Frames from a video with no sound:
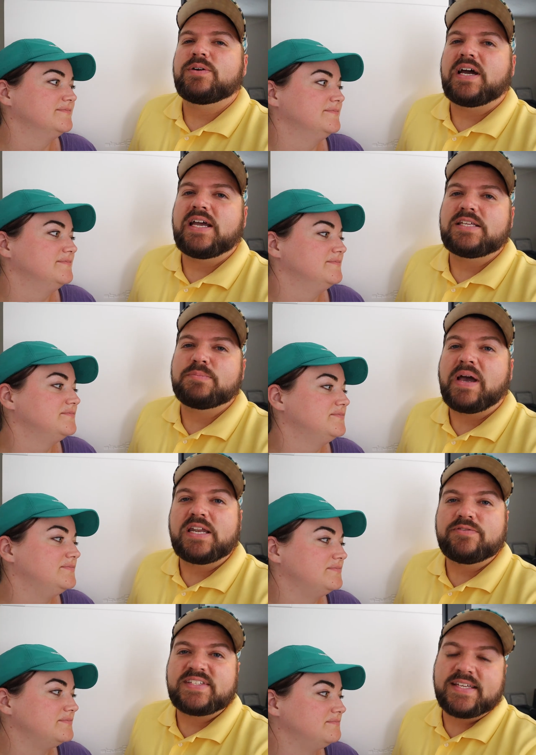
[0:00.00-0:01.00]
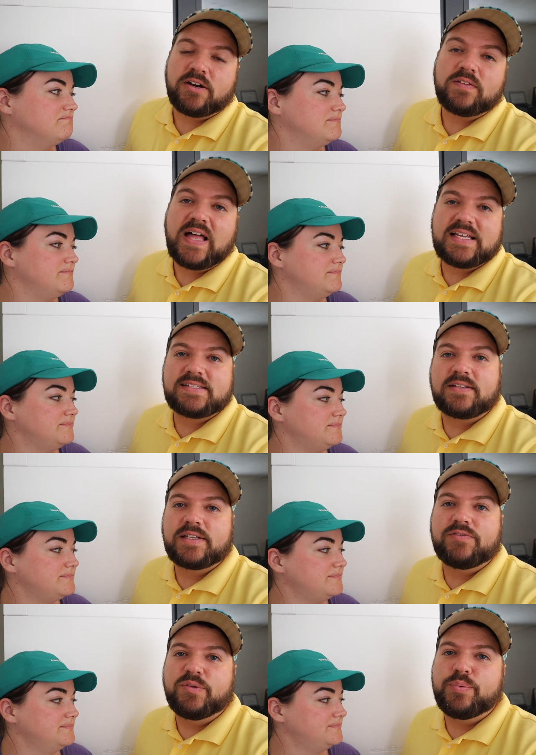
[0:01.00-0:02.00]
Speaker 1: guys might have seen our last to
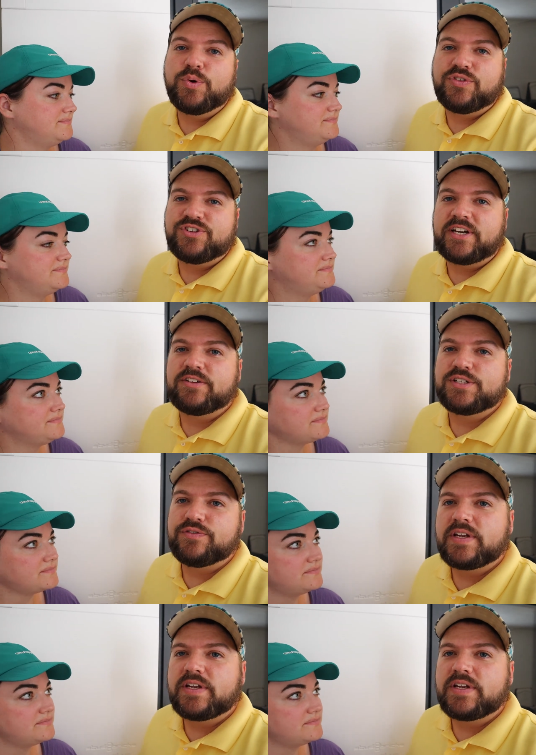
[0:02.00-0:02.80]
leave the booth challenge